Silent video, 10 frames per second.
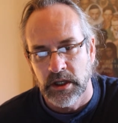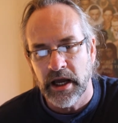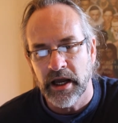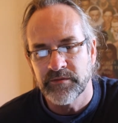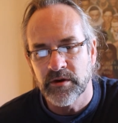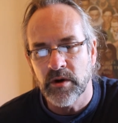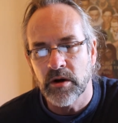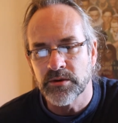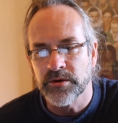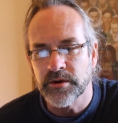I have no
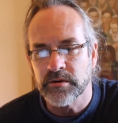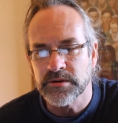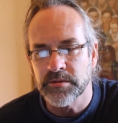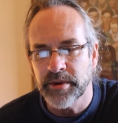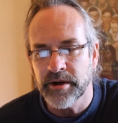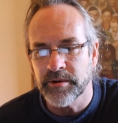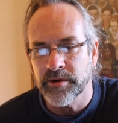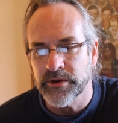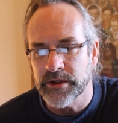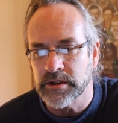owner, no
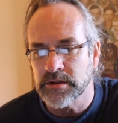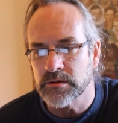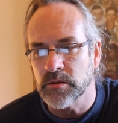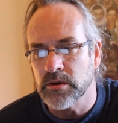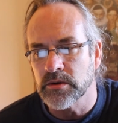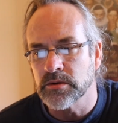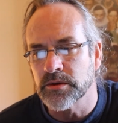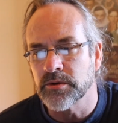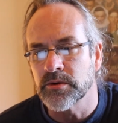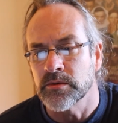superior in this world,